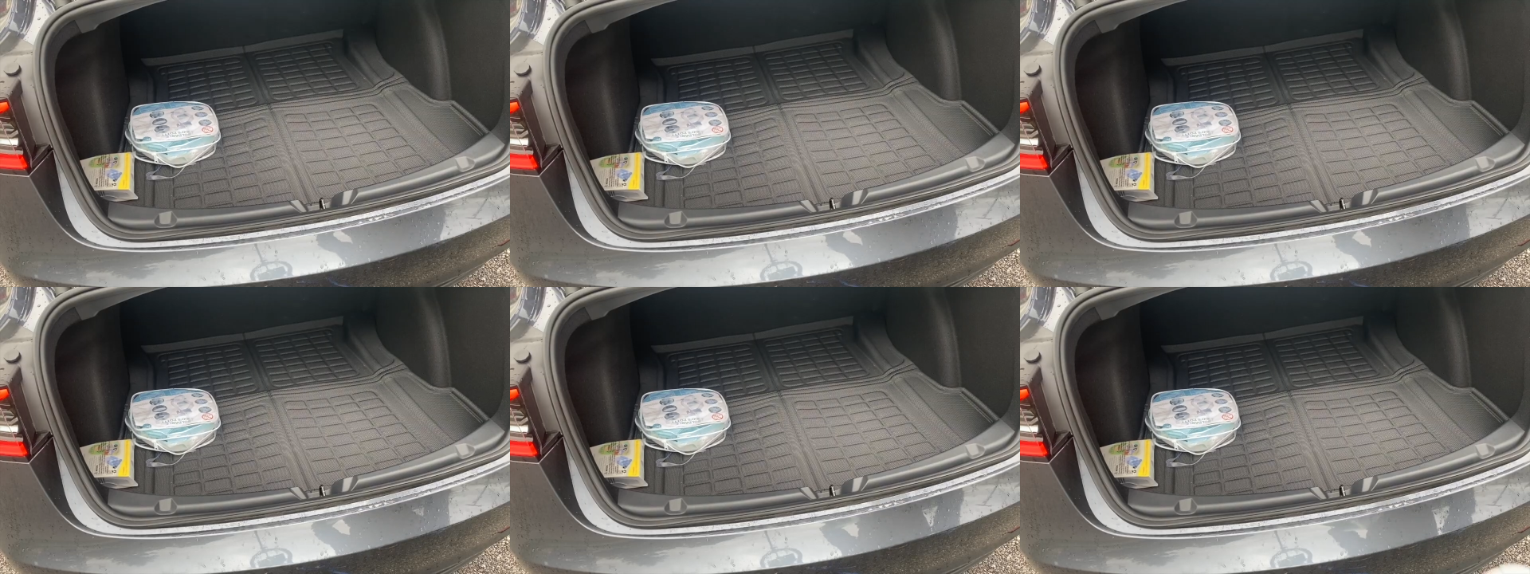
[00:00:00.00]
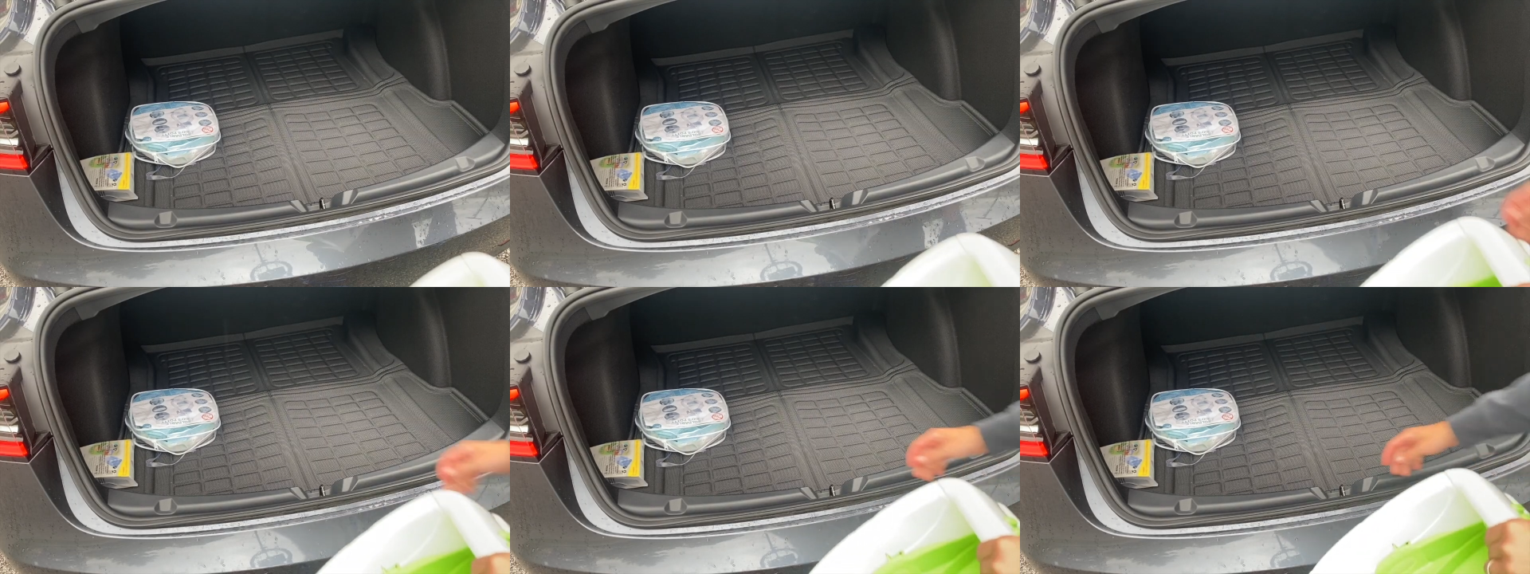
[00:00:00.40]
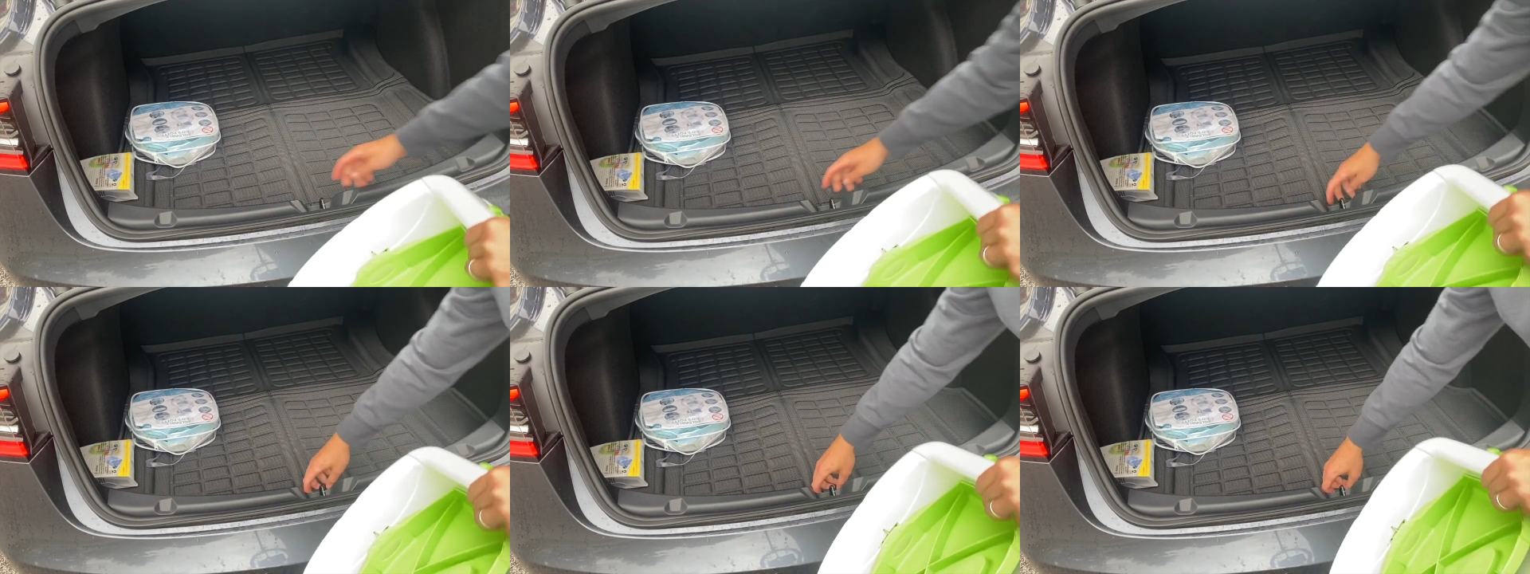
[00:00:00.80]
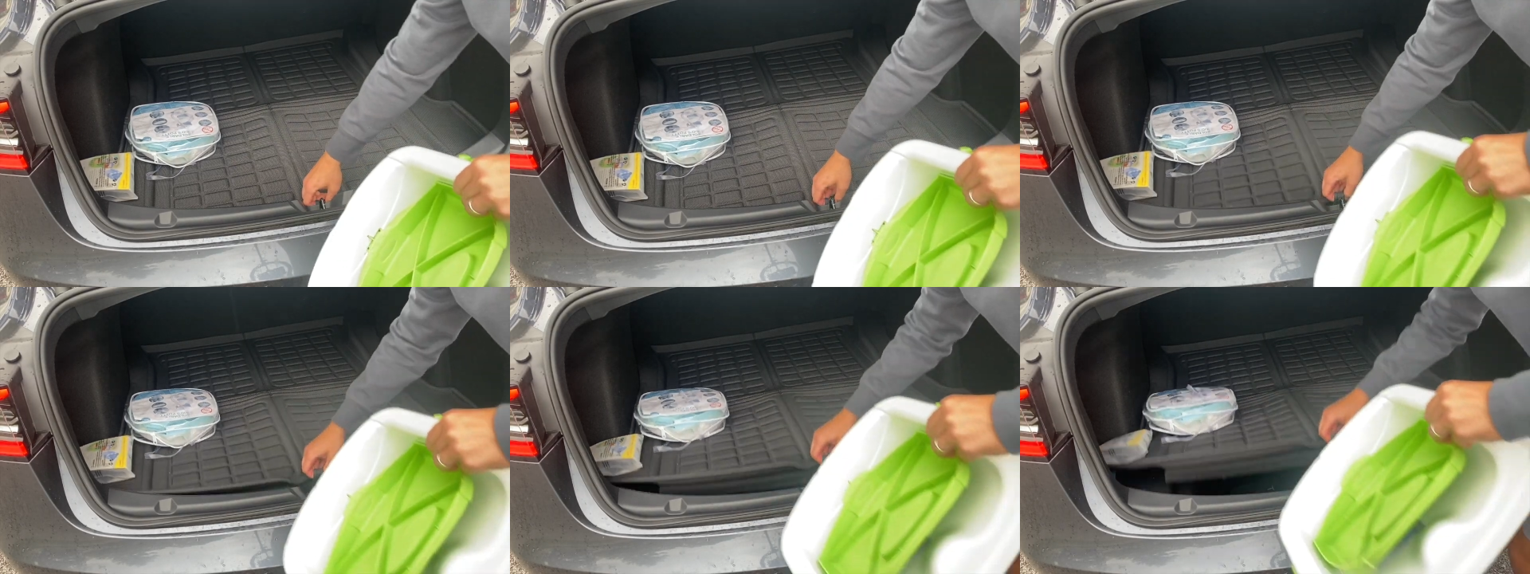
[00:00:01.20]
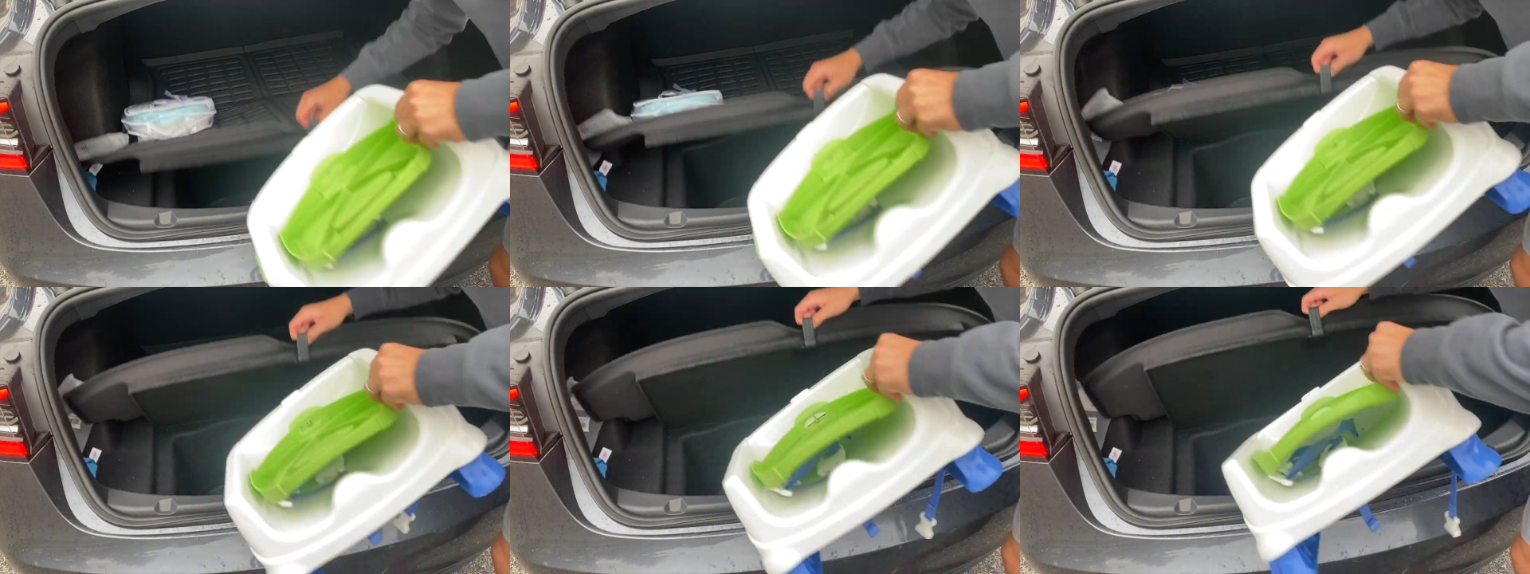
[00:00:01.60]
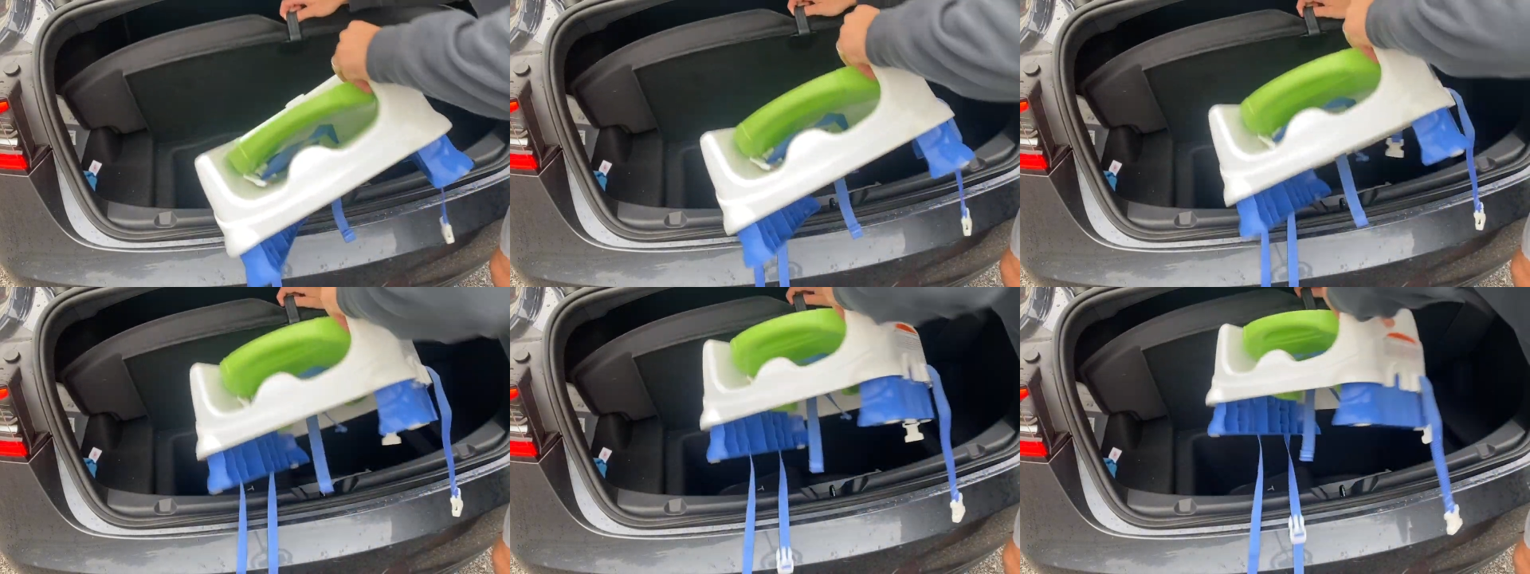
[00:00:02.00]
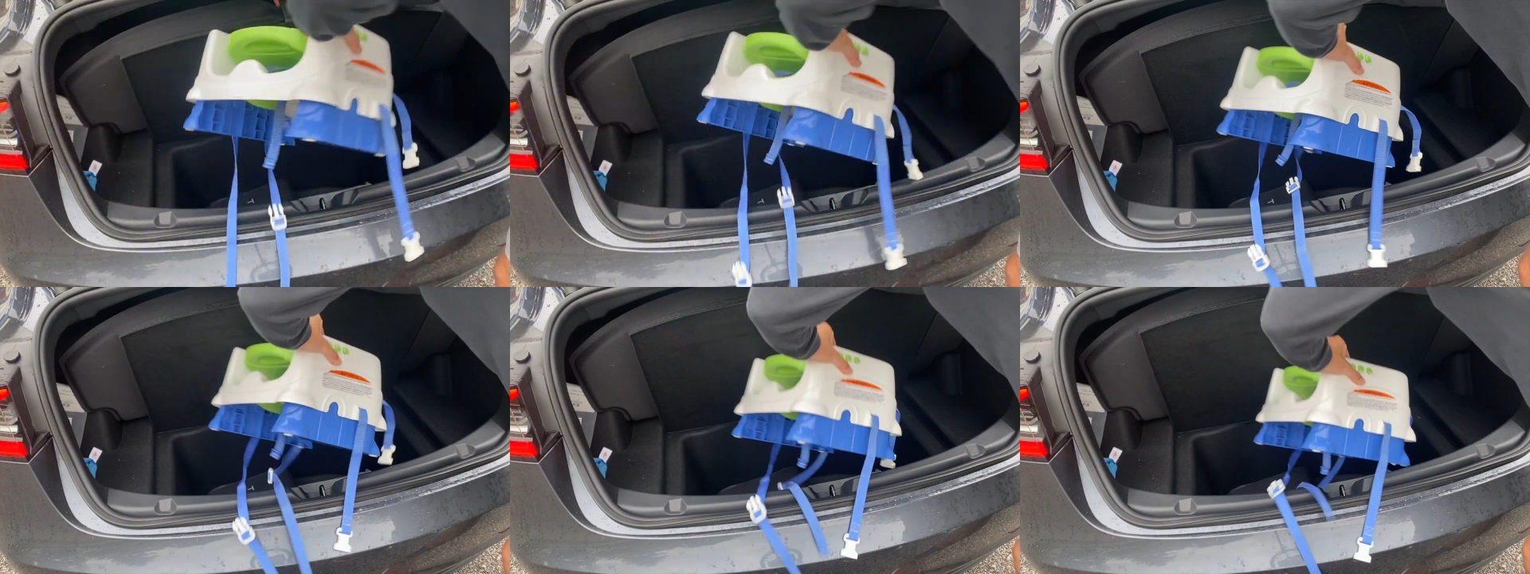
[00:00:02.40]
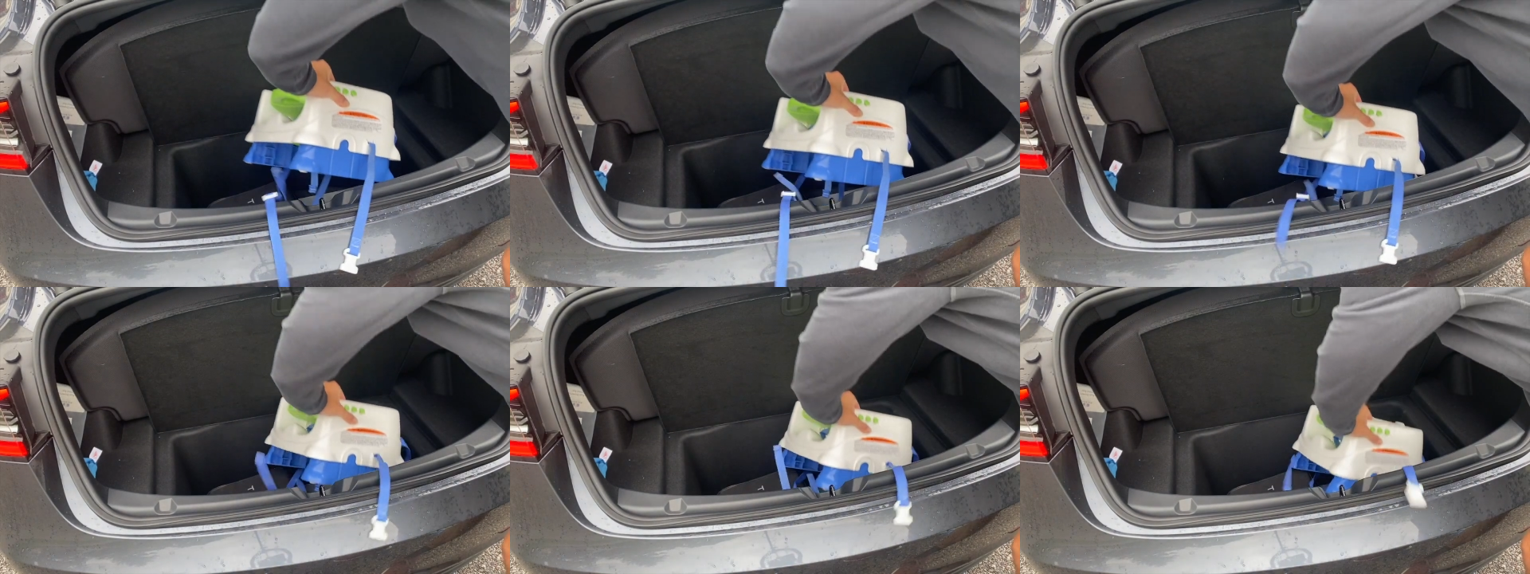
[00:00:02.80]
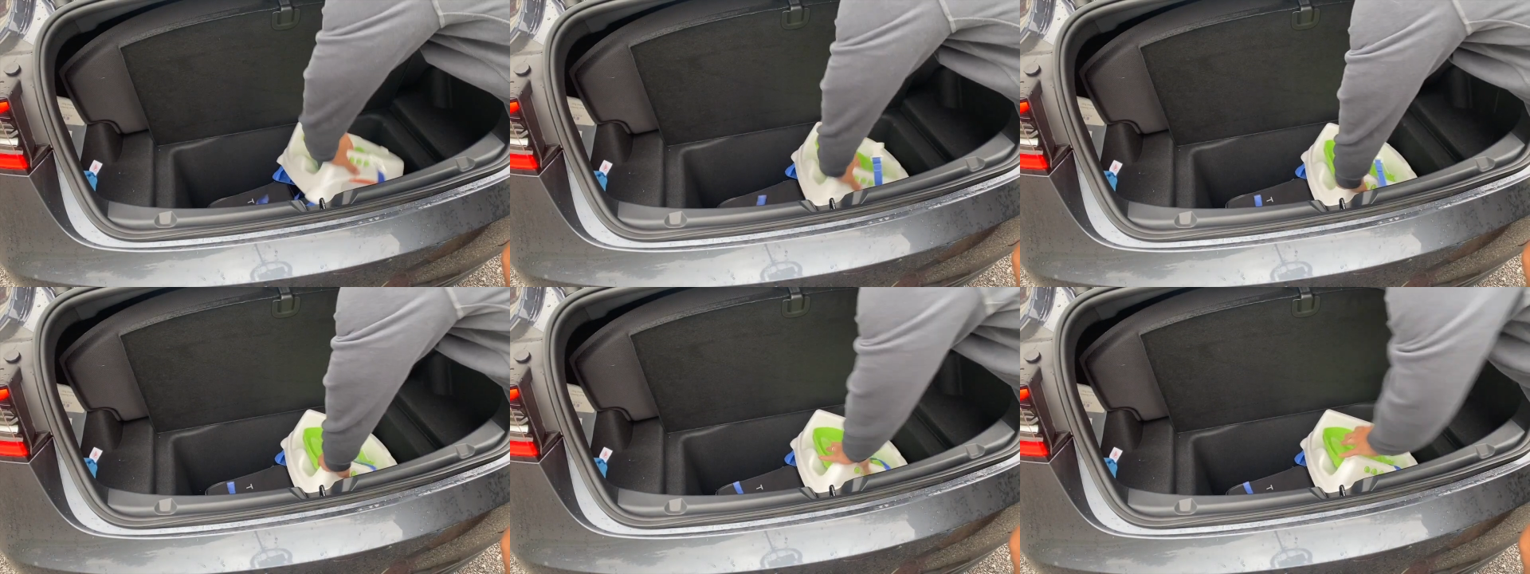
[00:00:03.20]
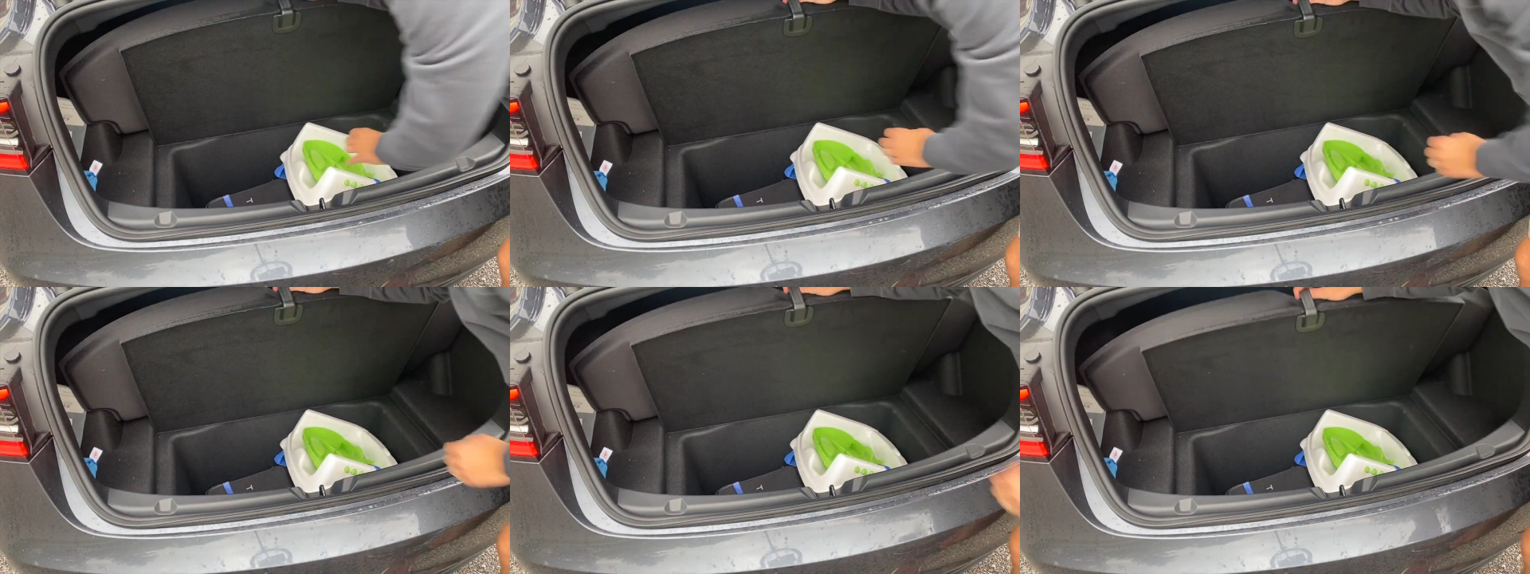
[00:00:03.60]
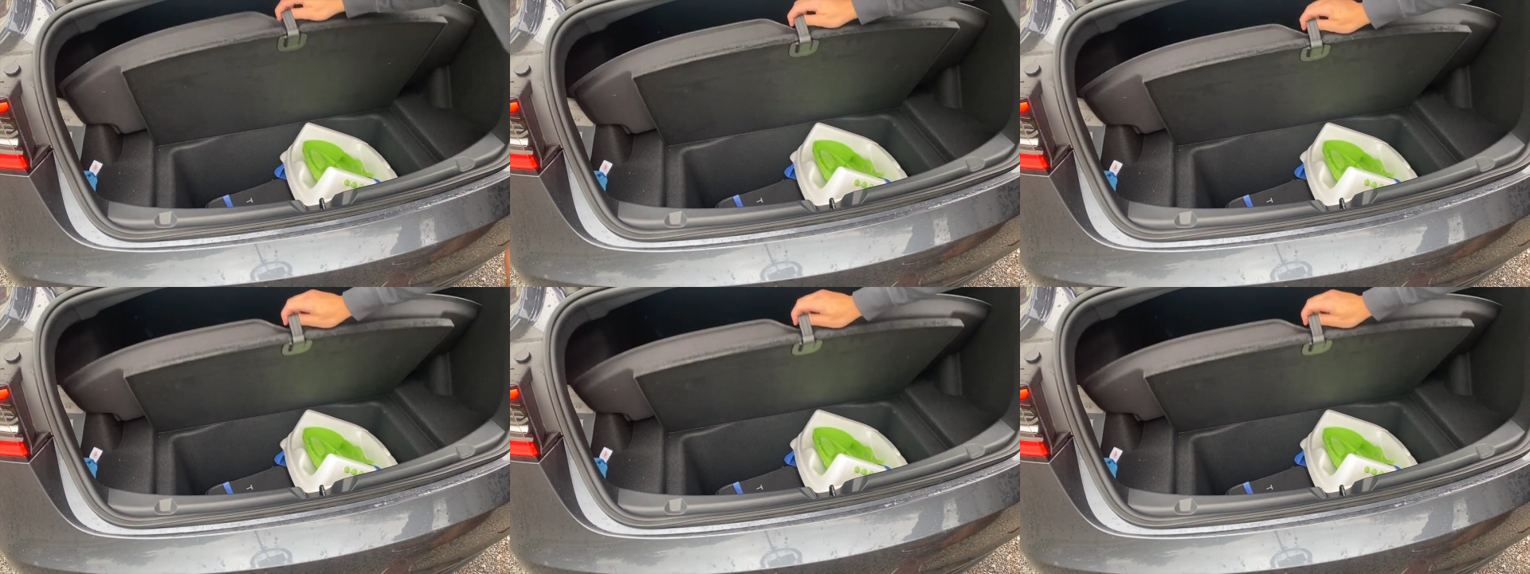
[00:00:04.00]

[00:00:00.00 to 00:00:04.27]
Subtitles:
No face is visible, so there are no lips to read.